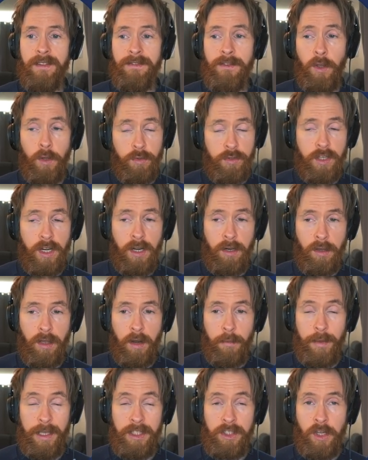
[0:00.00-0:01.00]
Those are
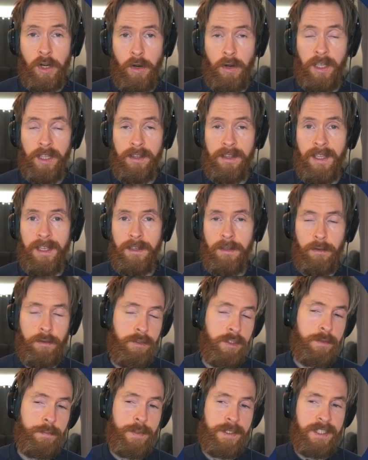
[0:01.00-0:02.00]
going to be targeted
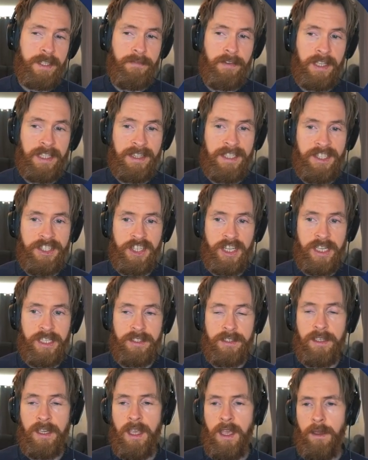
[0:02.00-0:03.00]
on specific
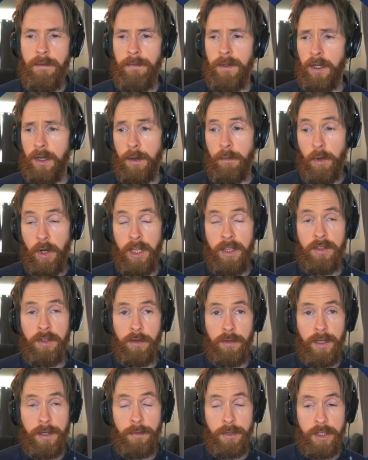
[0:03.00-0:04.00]
niches. We're going to
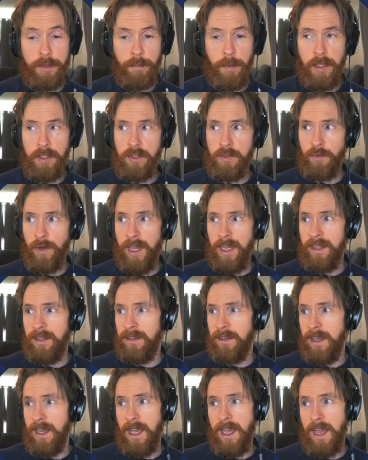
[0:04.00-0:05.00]
monitor the response
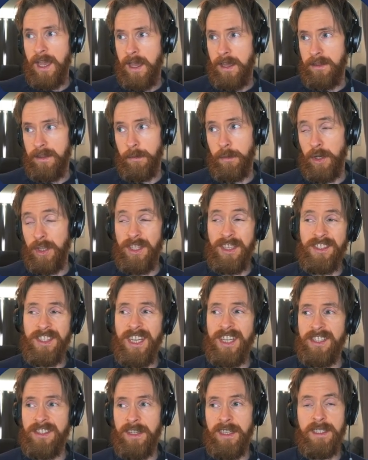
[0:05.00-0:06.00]
rate. The
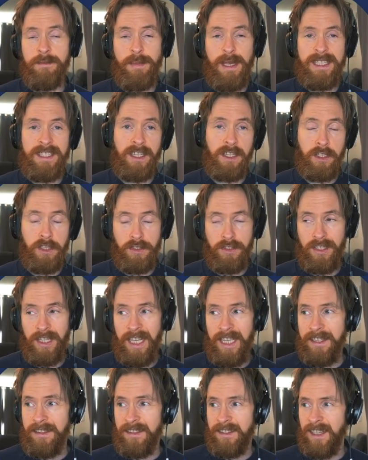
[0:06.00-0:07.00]
monetization is basically just
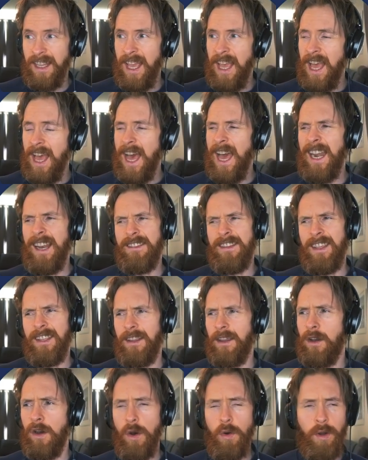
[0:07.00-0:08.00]
leads. And I think
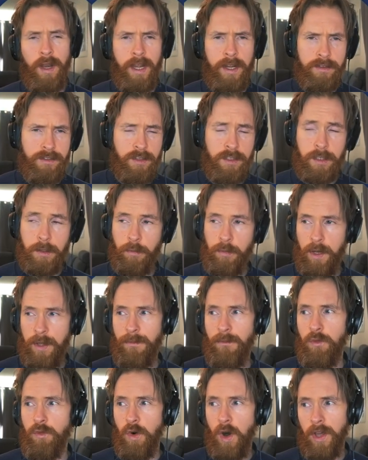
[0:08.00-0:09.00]
the goal here is just going
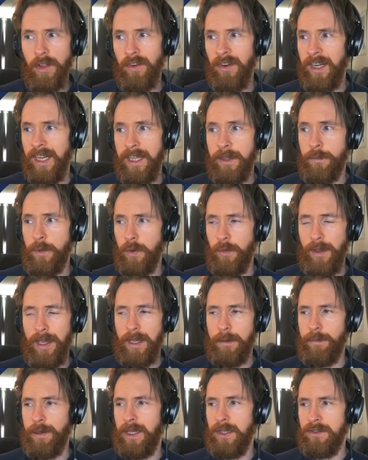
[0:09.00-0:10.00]
to be one lead per
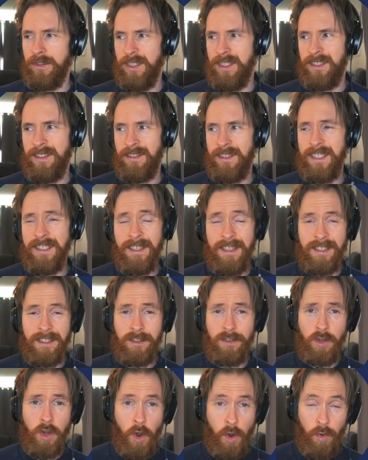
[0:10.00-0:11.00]
week because this
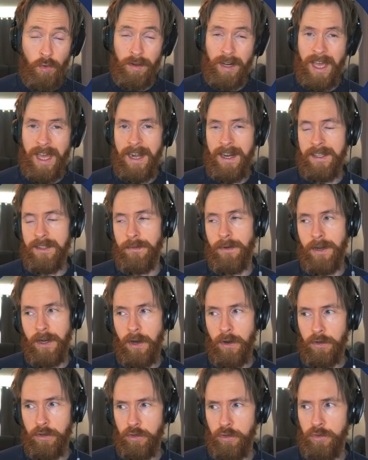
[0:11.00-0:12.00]
is cold and it's very
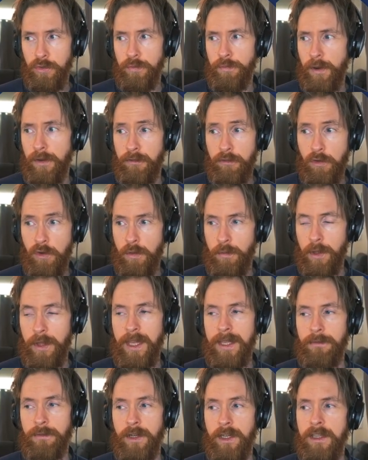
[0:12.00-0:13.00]
hard to perform on
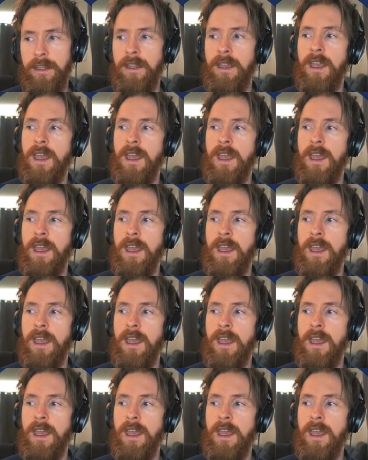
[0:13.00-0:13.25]
that, right?